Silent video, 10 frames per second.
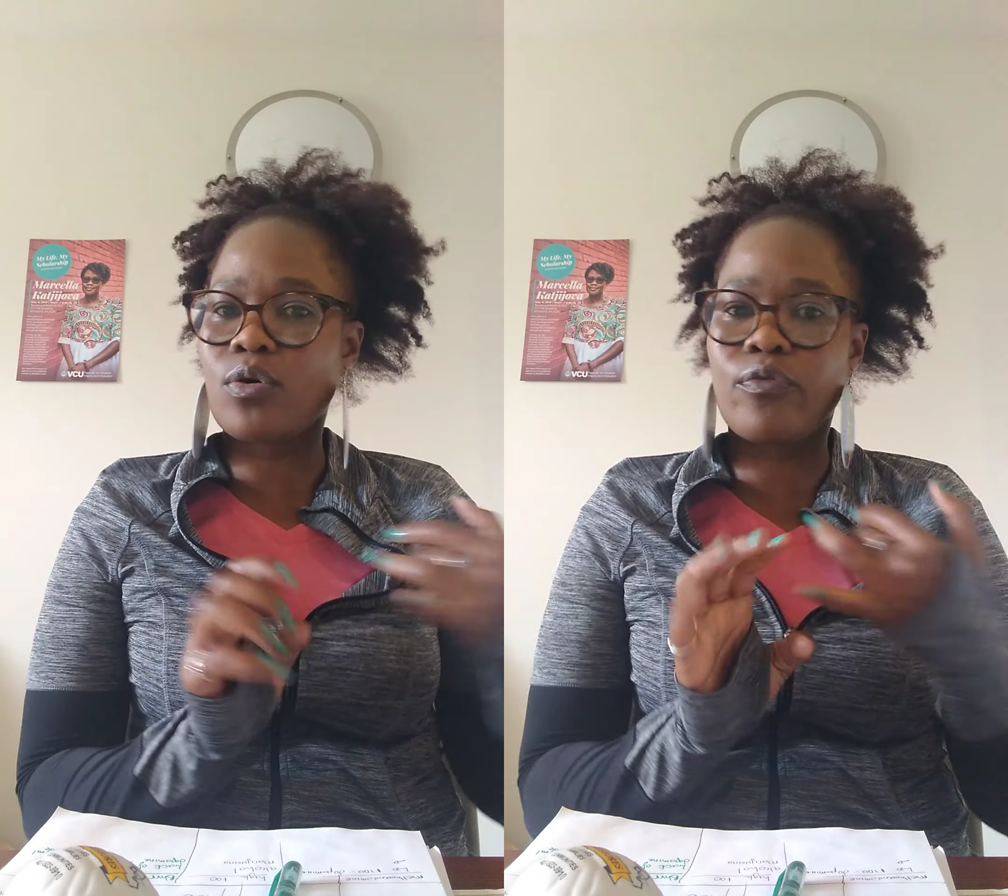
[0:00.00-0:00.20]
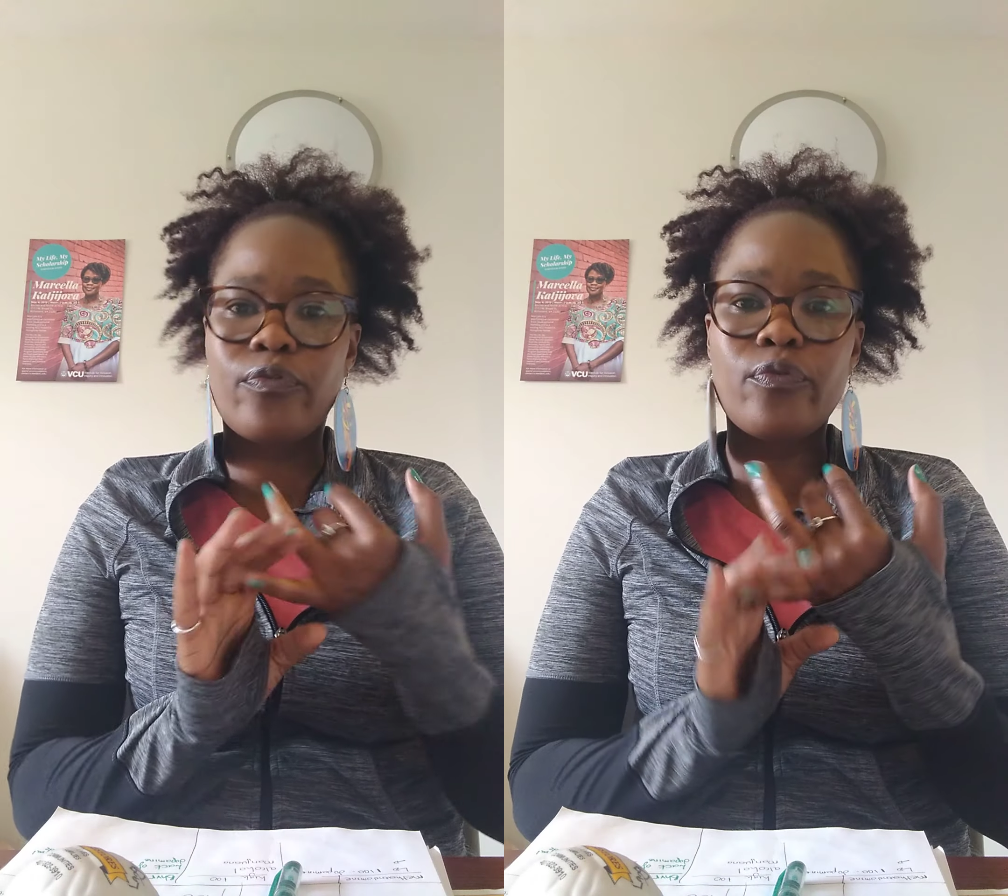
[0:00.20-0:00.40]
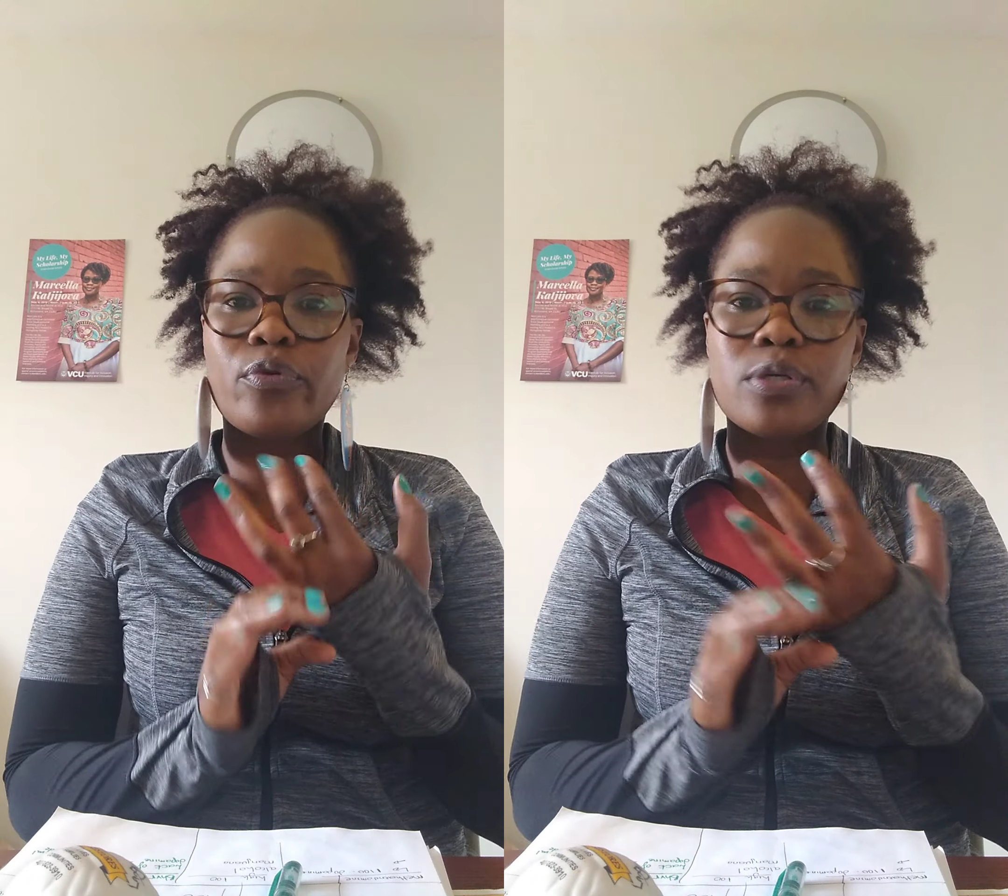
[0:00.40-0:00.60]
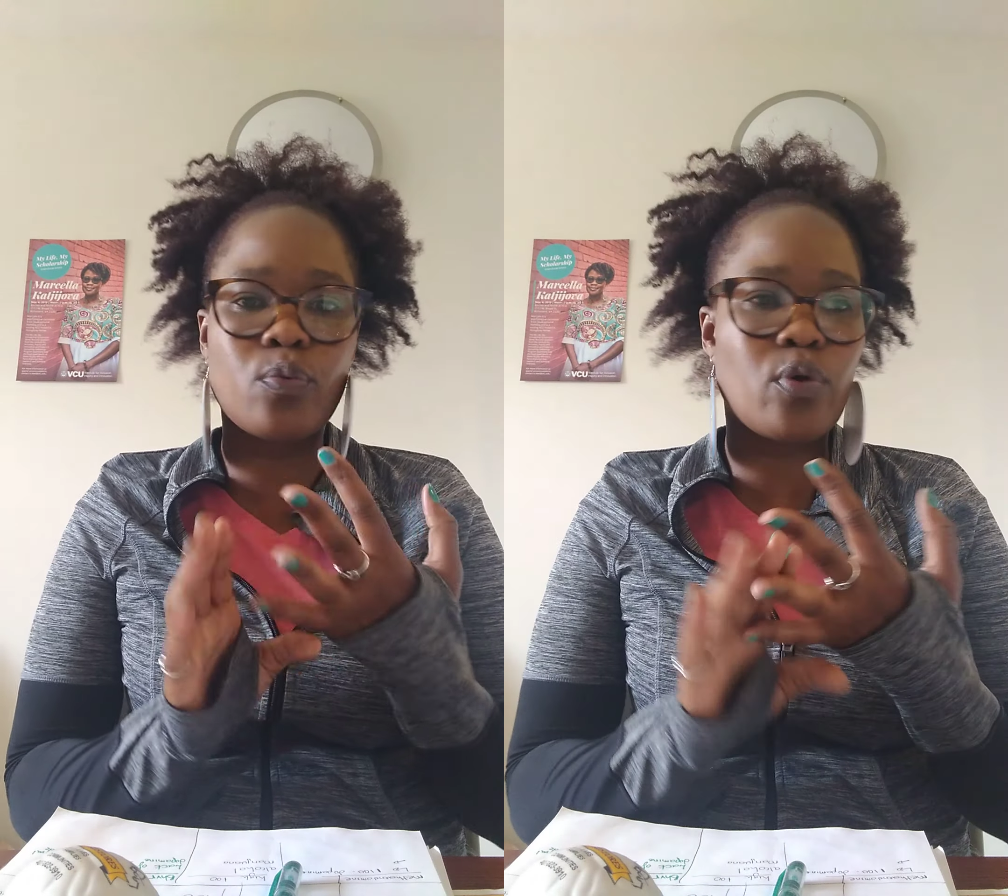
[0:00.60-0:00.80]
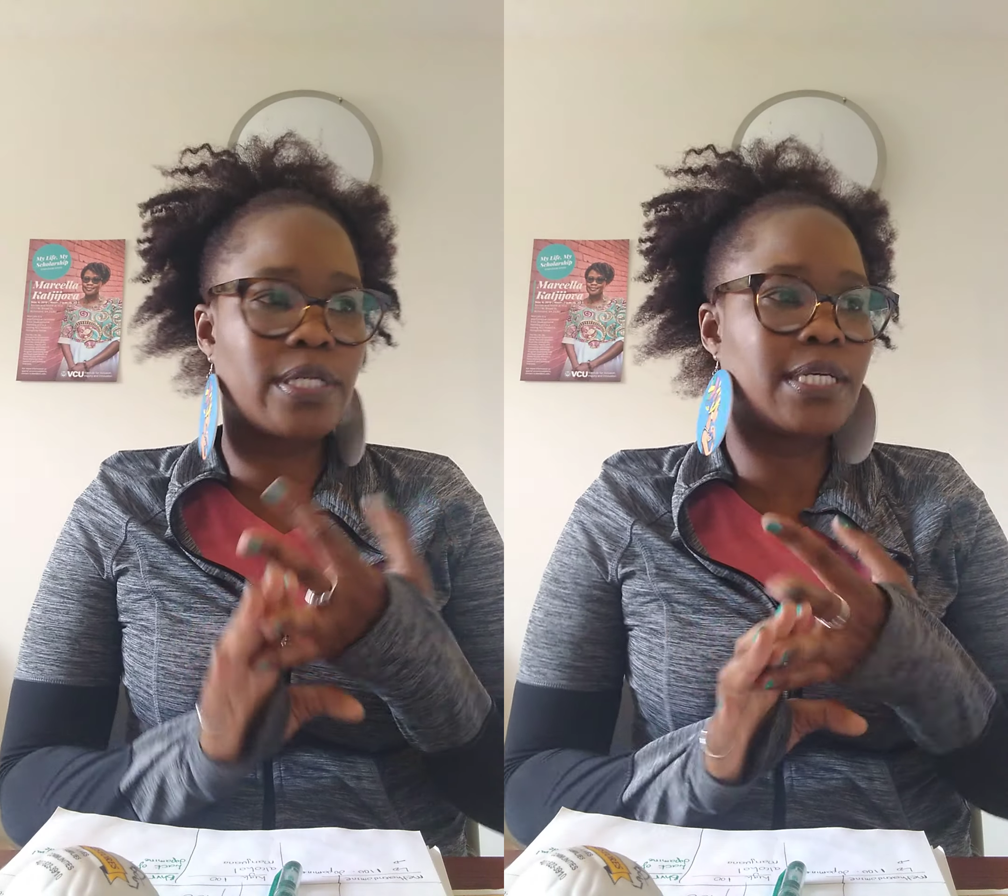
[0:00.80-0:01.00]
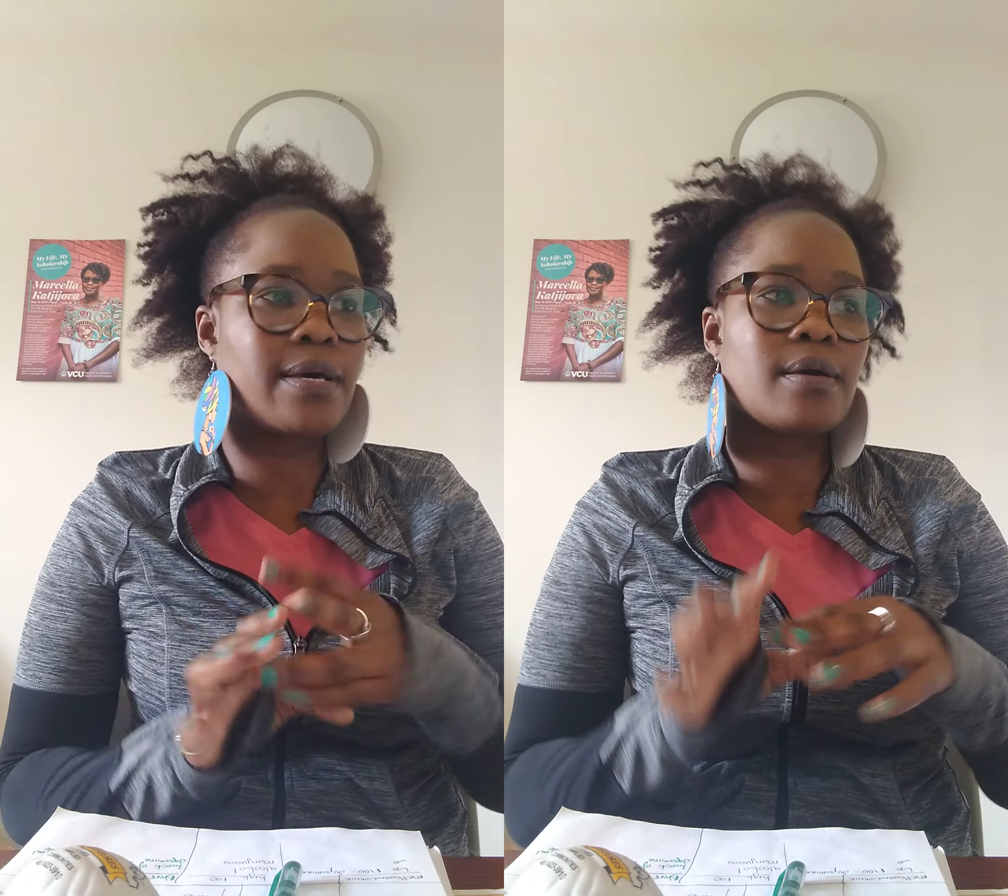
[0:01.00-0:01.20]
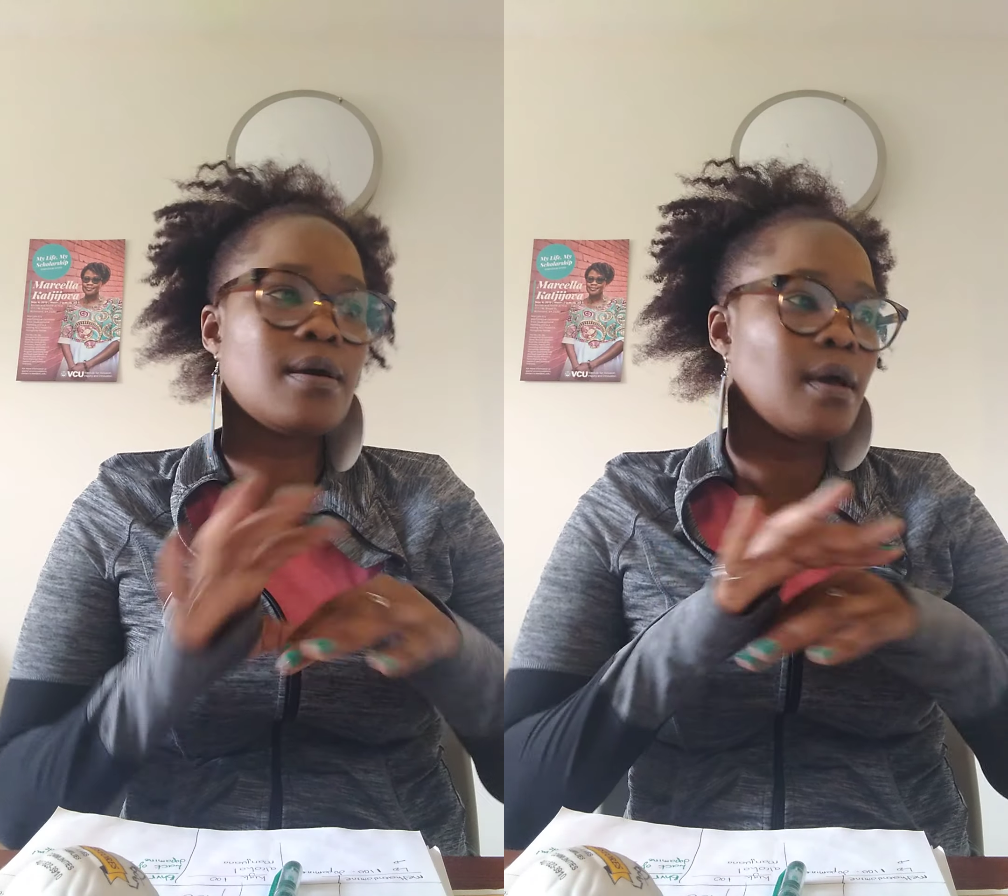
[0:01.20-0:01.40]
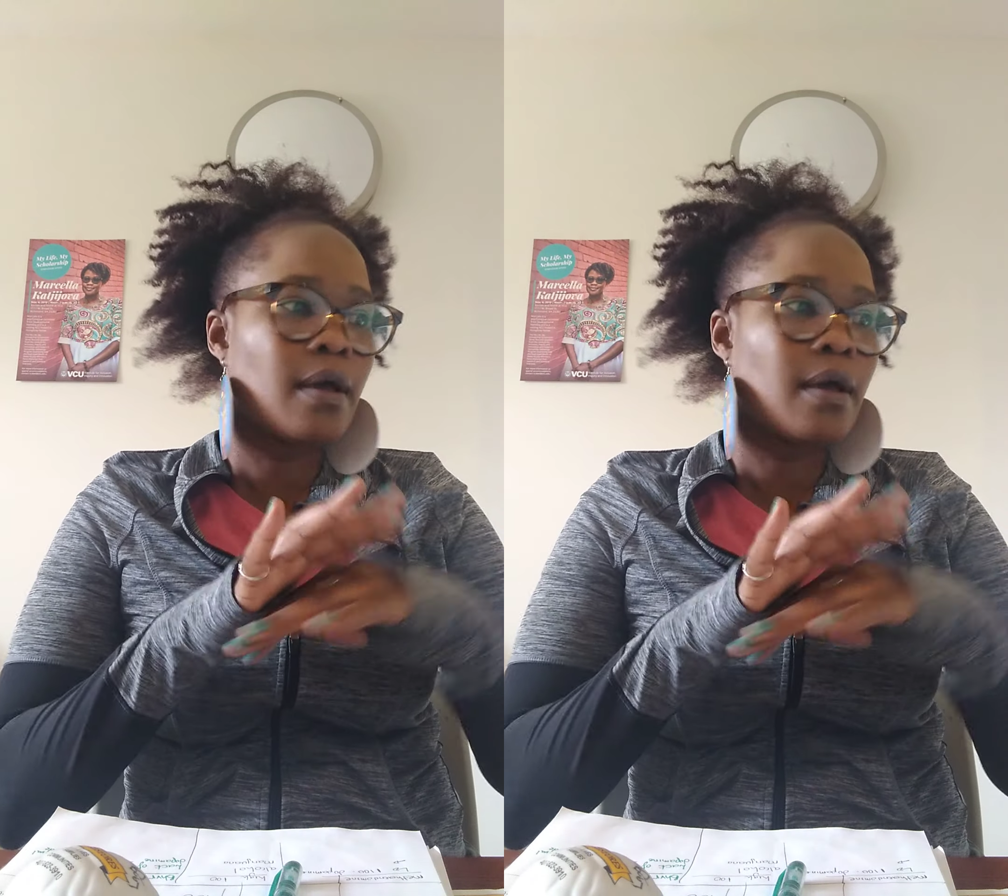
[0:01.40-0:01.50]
of food, water,